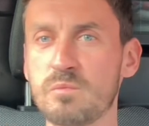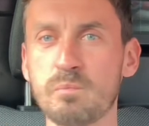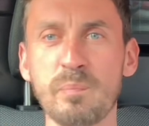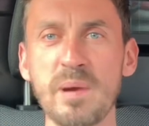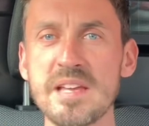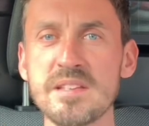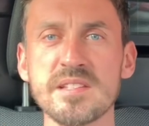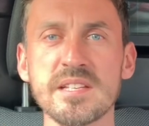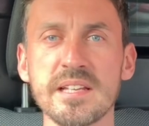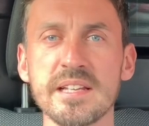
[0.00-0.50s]

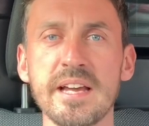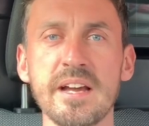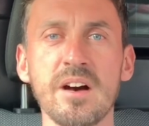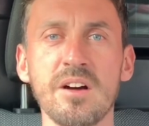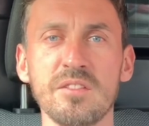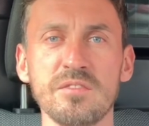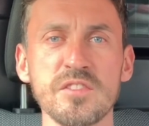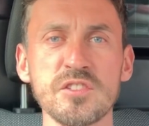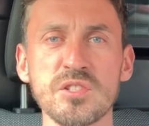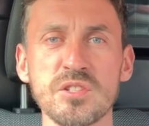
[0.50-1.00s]
basically
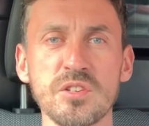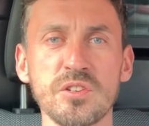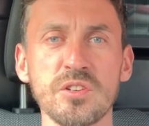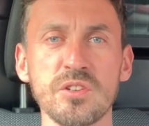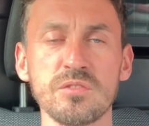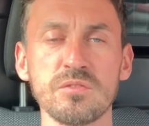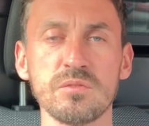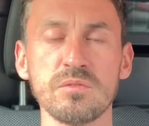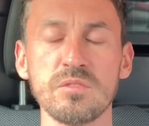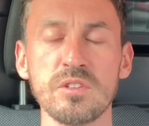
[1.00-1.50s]
all of a
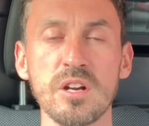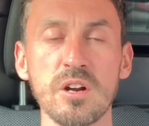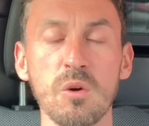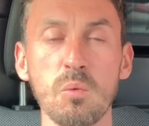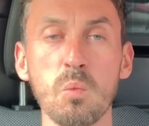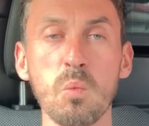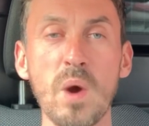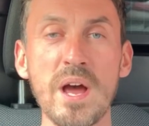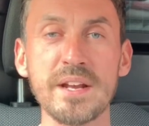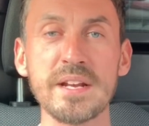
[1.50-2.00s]
sudden, you know,
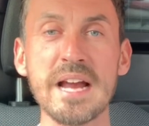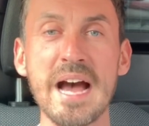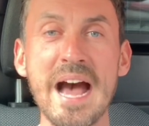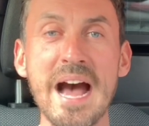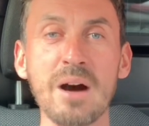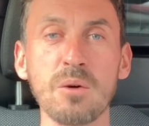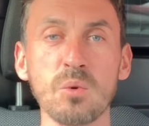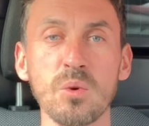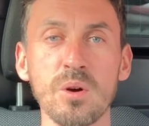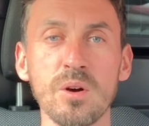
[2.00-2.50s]
went
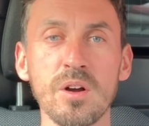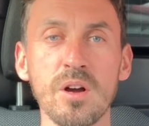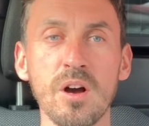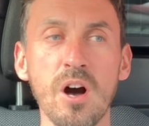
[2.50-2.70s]
out